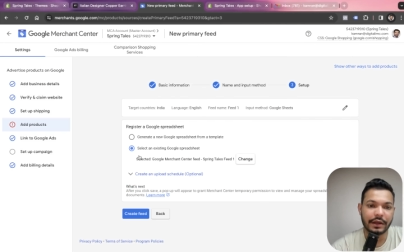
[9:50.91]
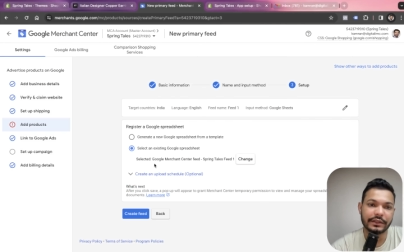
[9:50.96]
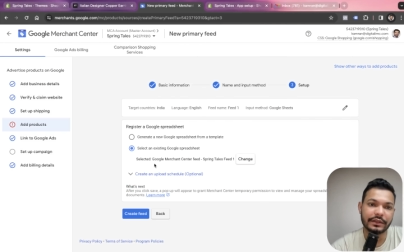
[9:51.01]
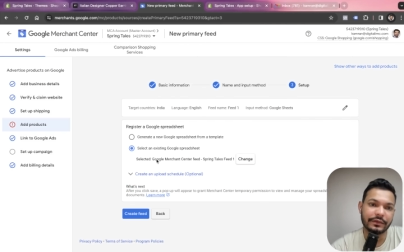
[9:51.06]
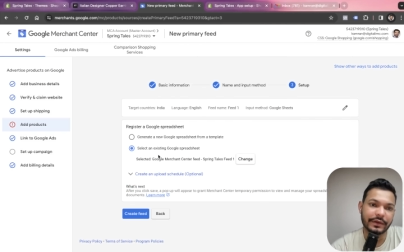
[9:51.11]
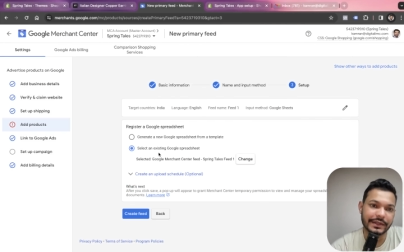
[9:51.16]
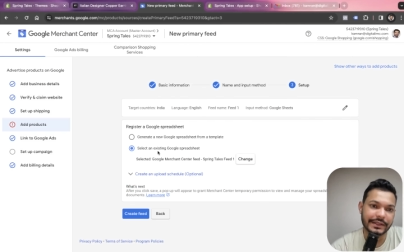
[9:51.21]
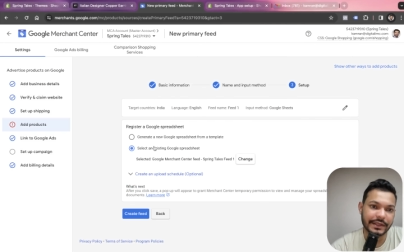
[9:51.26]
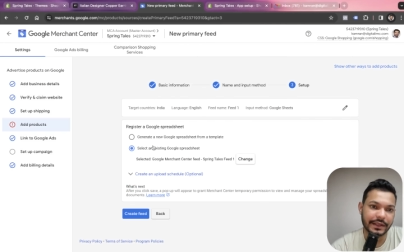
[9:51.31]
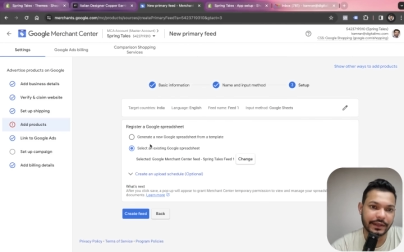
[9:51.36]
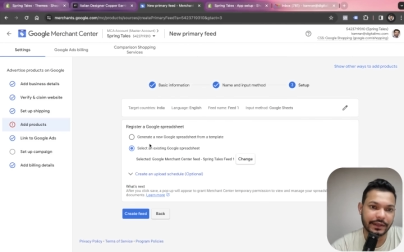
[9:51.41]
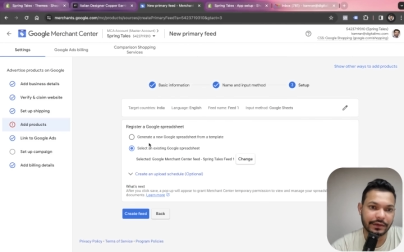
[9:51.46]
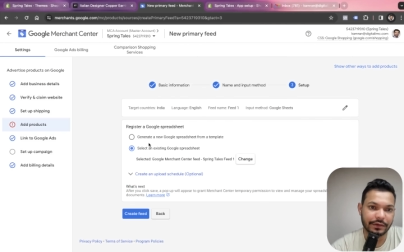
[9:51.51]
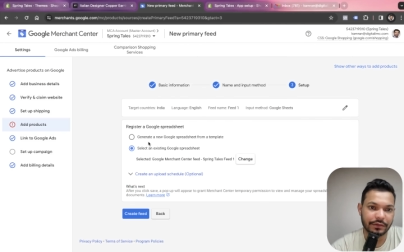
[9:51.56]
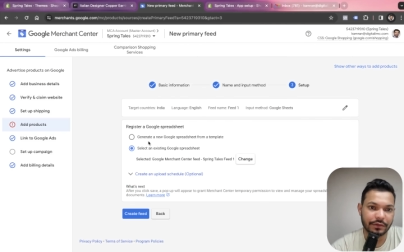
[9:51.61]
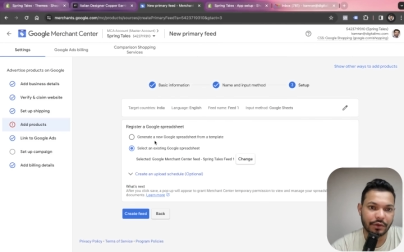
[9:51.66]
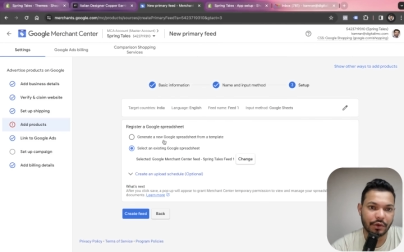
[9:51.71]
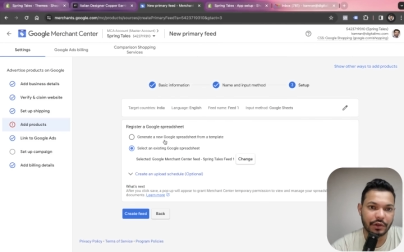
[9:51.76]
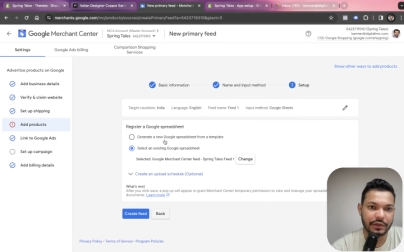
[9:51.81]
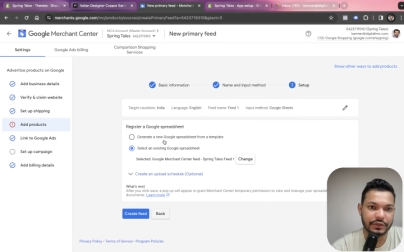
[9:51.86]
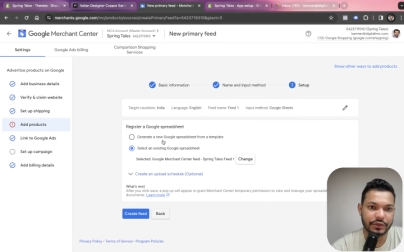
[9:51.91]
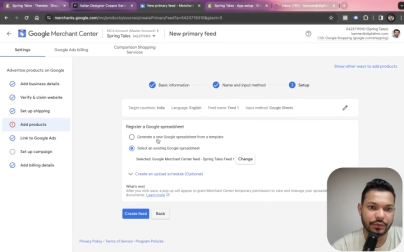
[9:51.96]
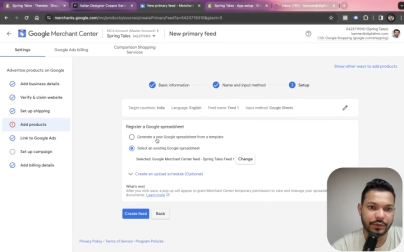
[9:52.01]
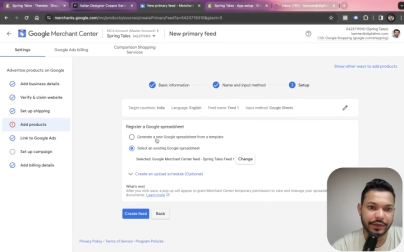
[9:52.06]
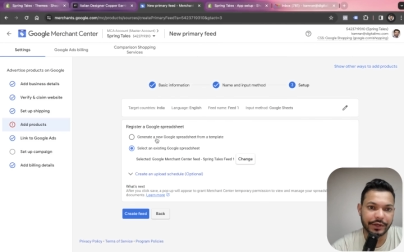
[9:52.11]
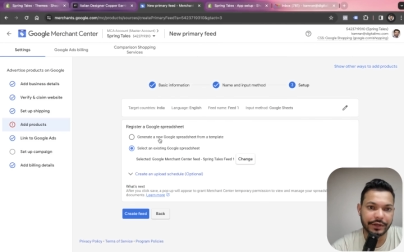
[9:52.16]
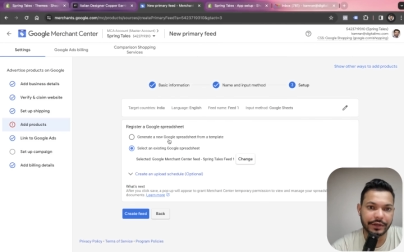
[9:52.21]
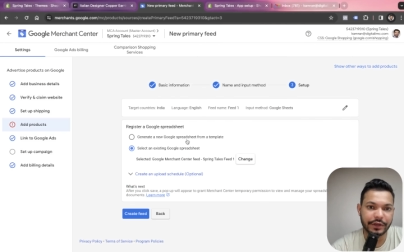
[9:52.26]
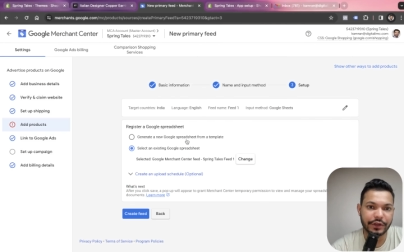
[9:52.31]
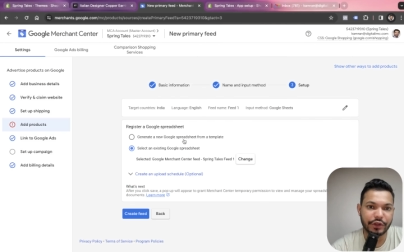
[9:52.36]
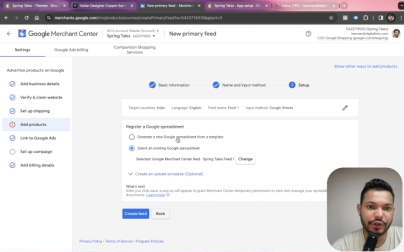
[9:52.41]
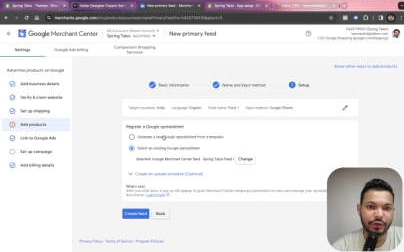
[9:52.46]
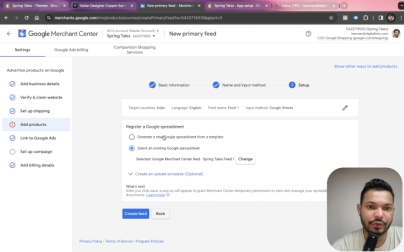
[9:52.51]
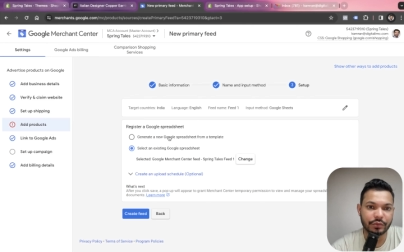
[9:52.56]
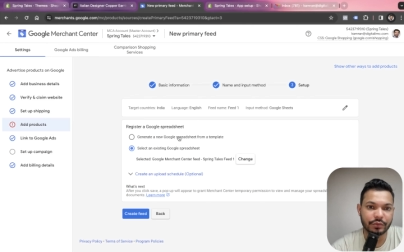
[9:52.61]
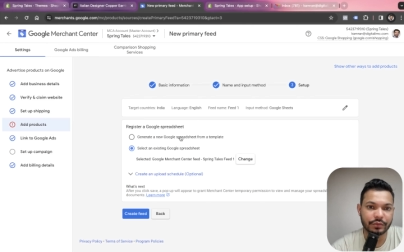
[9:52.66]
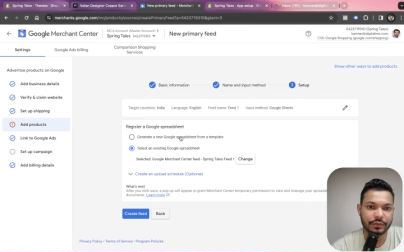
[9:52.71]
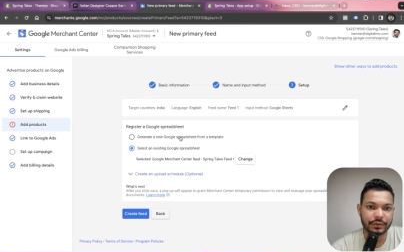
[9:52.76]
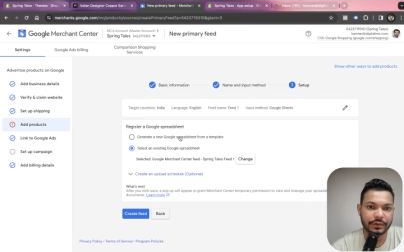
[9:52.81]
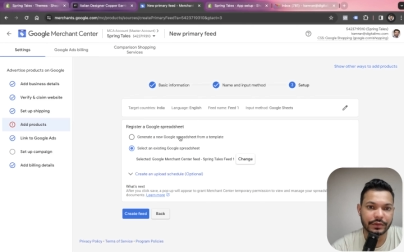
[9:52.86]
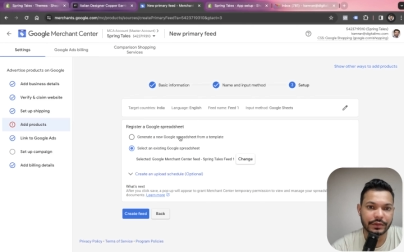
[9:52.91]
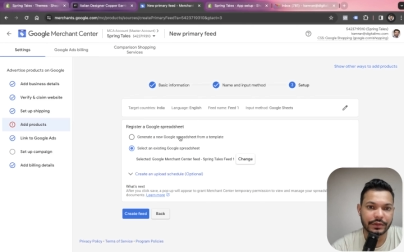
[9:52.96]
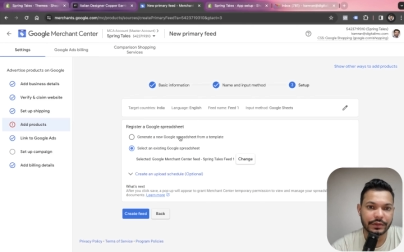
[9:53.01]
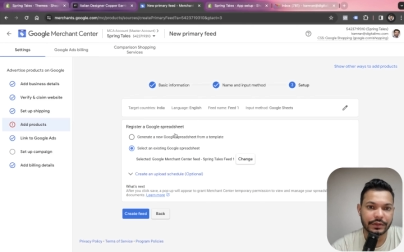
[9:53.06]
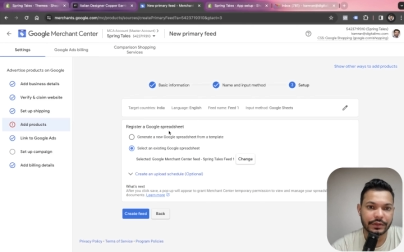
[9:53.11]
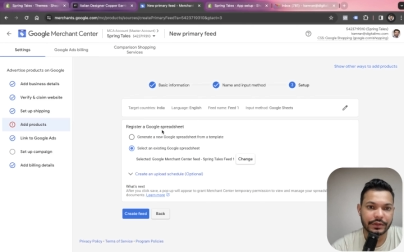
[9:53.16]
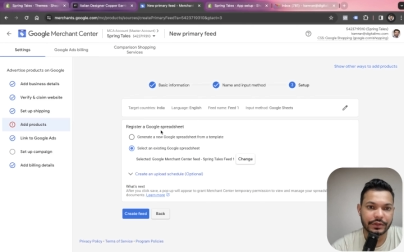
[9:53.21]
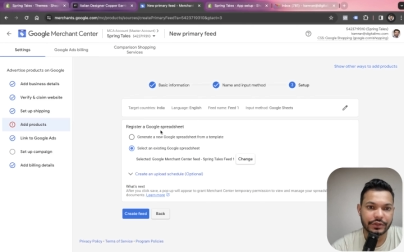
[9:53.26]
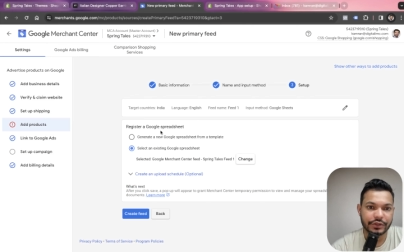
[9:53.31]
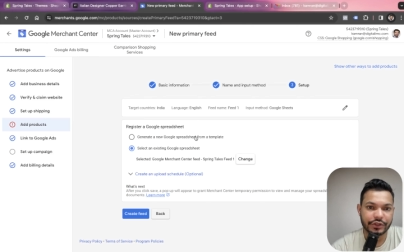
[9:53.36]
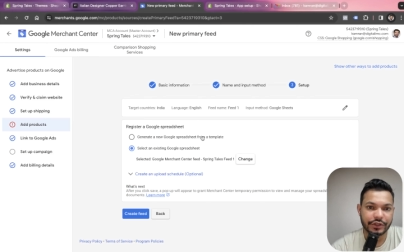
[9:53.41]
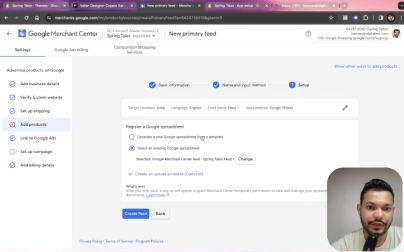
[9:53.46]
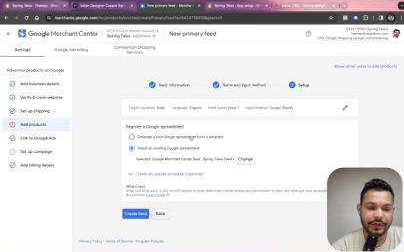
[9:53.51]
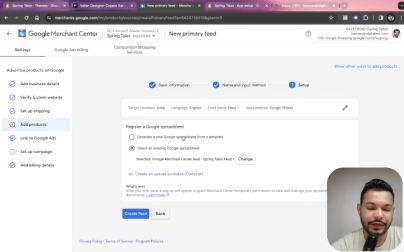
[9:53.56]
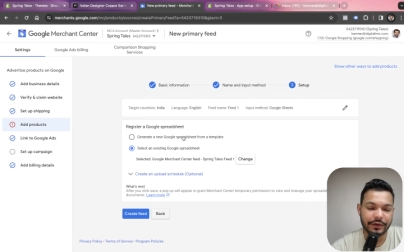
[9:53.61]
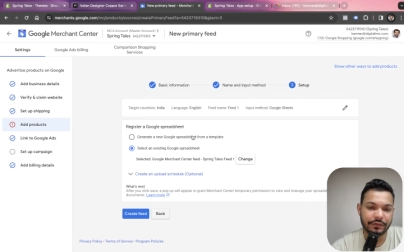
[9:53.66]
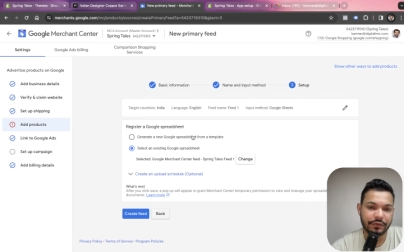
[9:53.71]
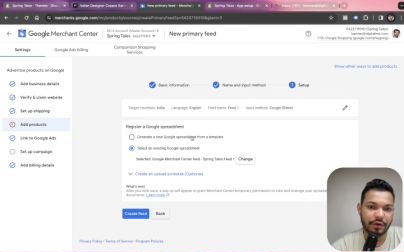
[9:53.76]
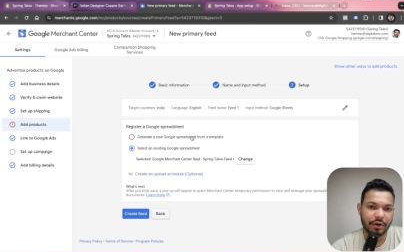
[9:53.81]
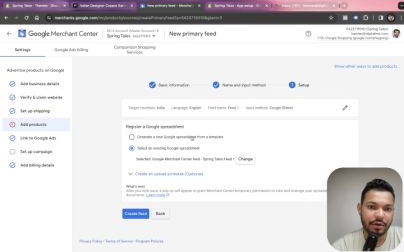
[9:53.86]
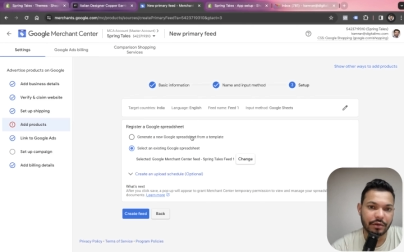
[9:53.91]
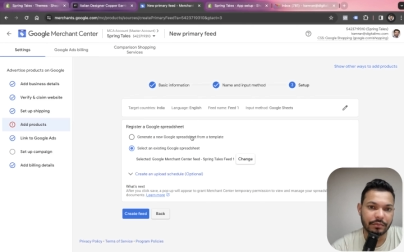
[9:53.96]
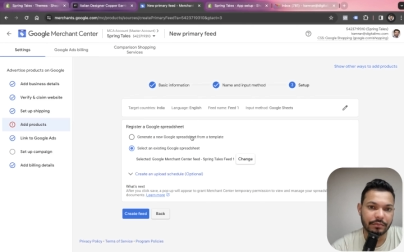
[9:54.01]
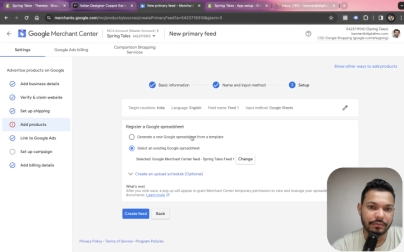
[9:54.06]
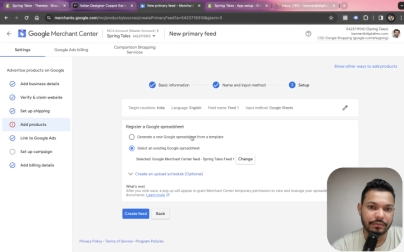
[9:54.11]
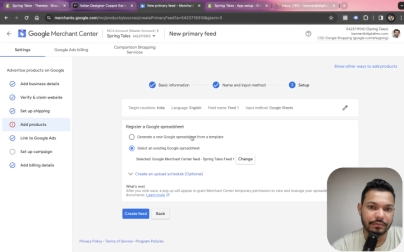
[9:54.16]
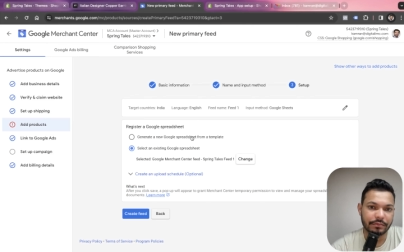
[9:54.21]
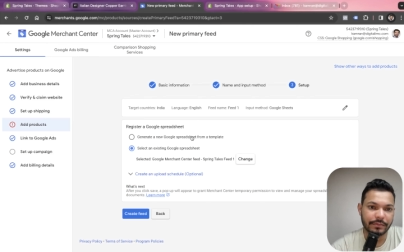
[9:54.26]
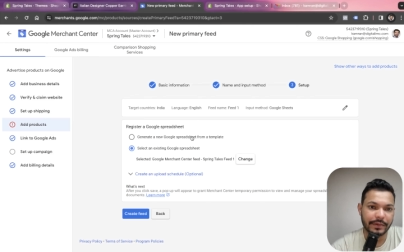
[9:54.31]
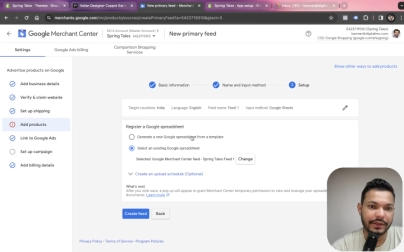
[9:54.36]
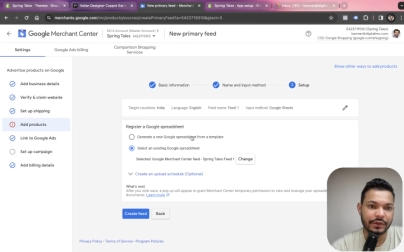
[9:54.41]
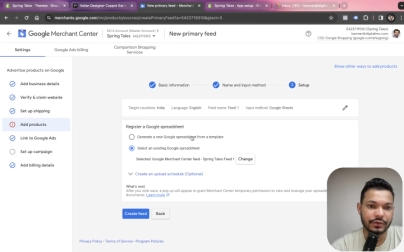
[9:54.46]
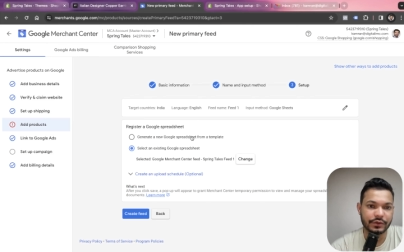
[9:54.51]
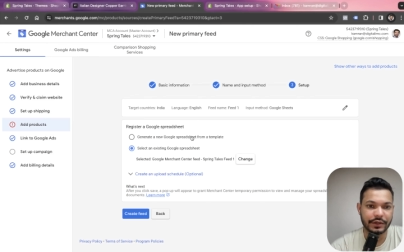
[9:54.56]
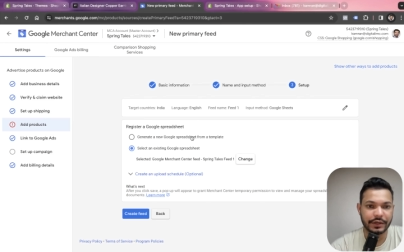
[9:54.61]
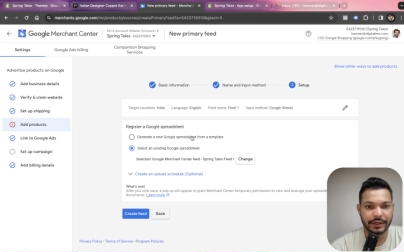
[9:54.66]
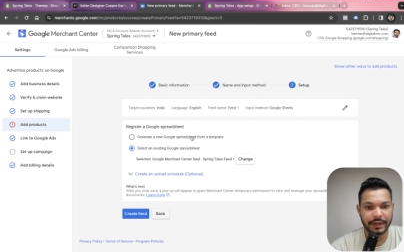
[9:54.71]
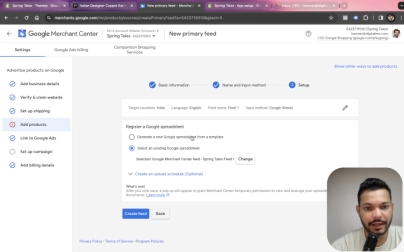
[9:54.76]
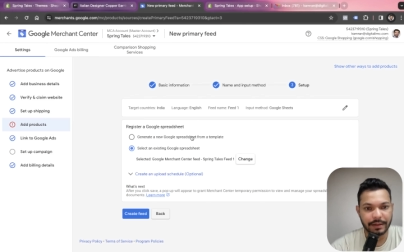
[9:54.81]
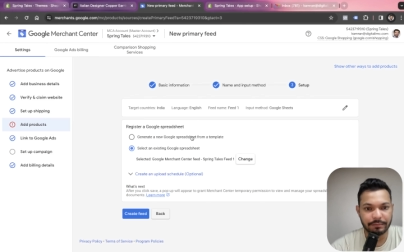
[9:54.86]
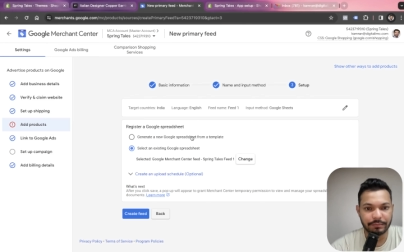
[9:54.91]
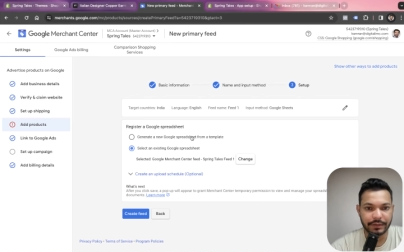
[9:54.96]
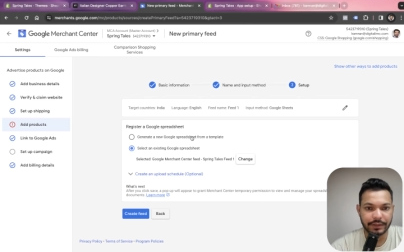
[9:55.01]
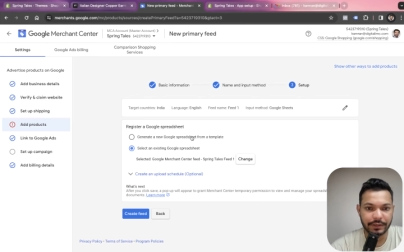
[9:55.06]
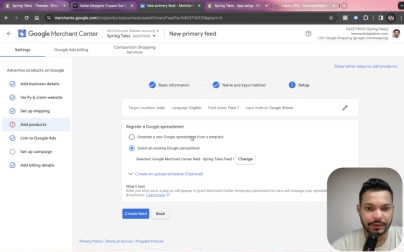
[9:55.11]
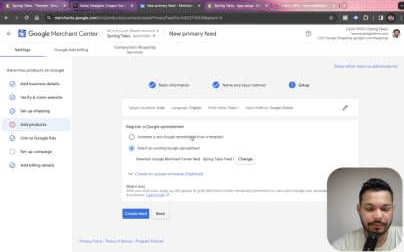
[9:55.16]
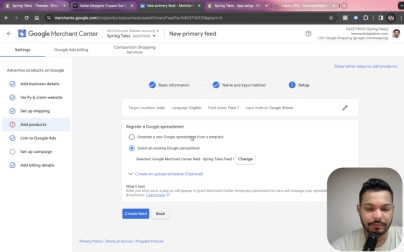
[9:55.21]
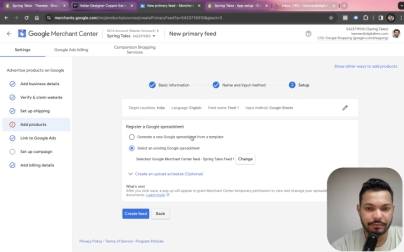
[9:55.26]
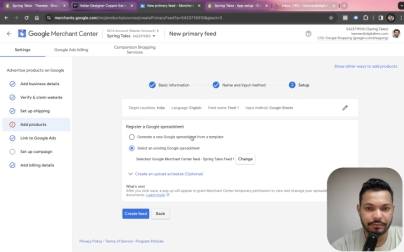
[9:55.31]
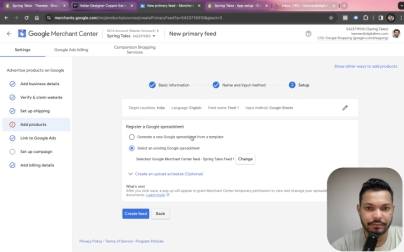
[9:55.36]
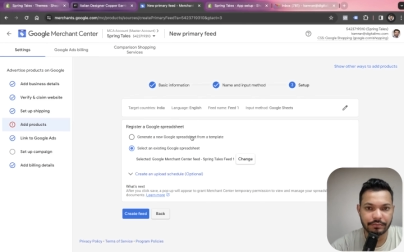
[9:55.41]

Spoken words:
Otherwise, I can also create a new sheet by using a template.